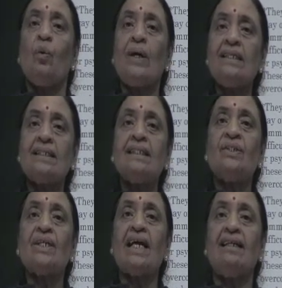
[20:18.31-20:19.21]
Once
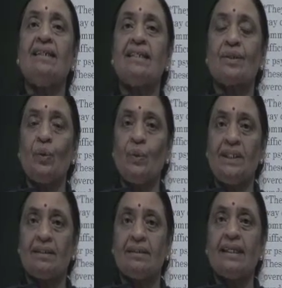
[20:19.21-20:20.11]
the child is
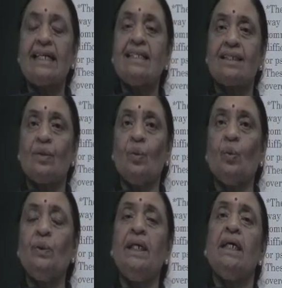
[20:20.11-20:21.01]
older in
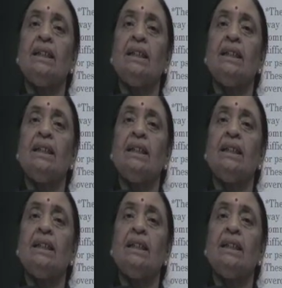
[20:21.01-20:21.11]
school,